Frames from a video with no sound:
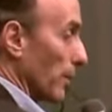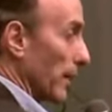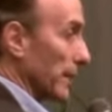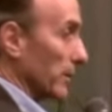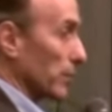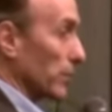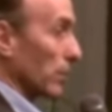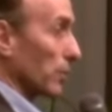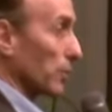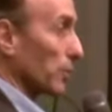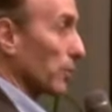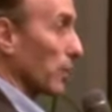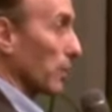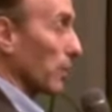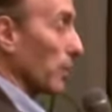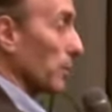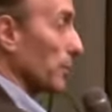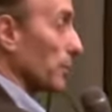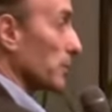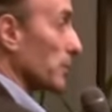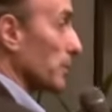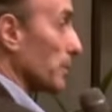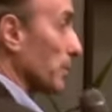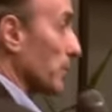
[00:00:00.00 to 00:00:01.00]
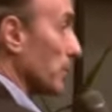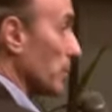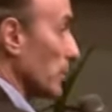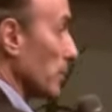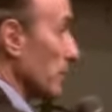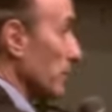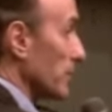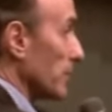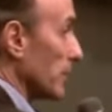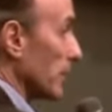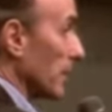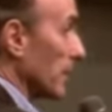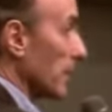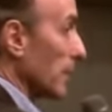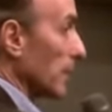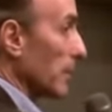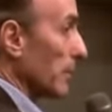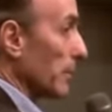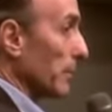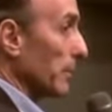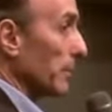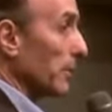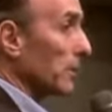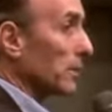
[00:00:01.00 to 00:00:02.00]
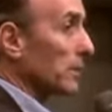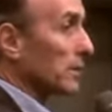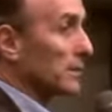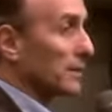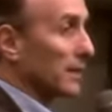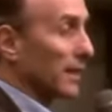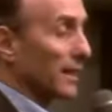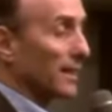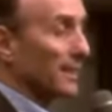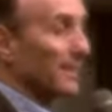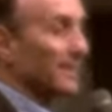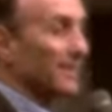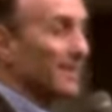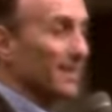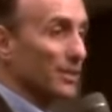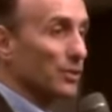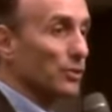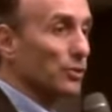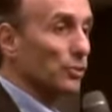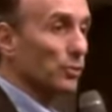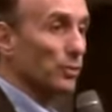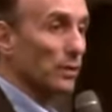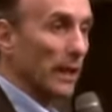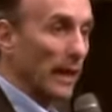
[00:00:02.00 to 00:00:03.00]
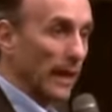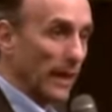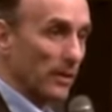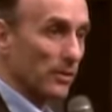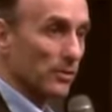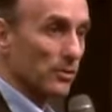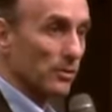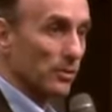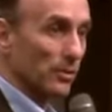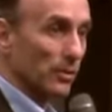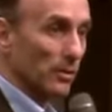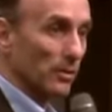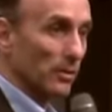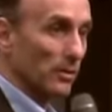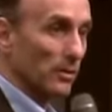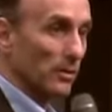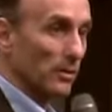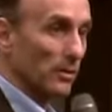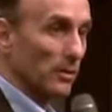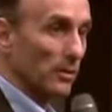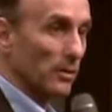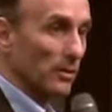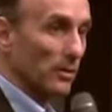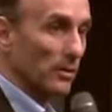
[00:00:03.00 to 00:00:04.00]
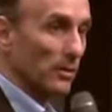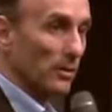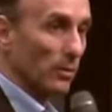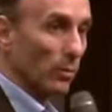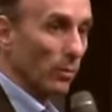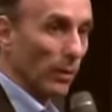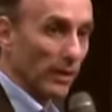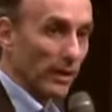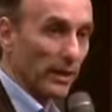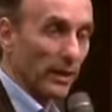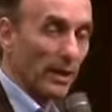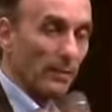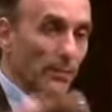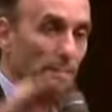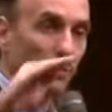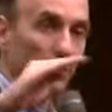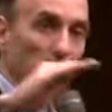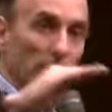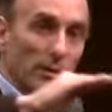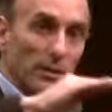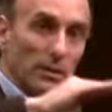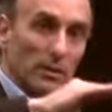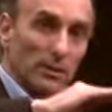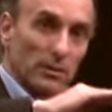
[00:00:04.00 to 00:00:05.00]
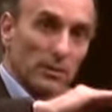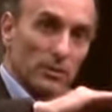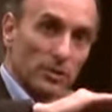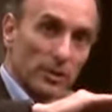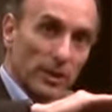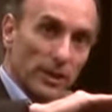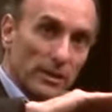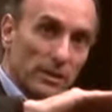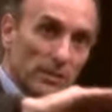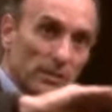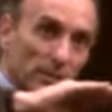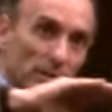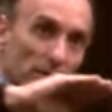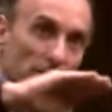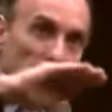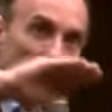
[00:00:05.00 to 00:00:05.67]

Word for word: bovine growth hormone was approved, milk duct tissue cancer went up just